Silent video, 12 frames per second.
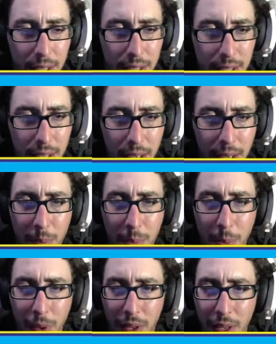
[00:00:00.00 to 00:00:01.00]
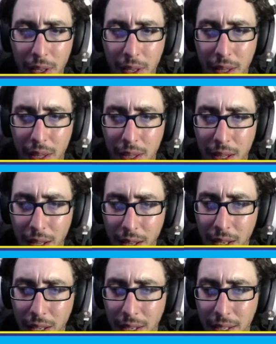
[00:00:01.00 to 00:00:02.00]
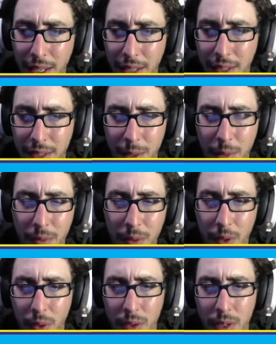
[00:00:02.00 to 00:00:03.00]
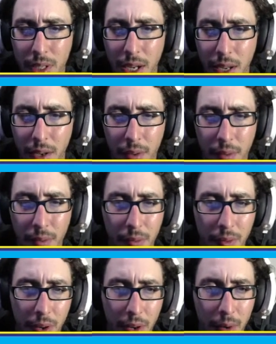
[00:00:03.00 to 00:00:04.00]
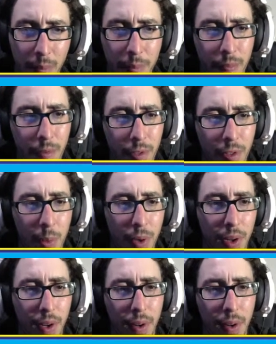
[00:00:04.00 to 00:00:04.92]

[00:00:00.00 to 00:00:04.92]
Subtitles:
in, but some of it looks kind of familiar.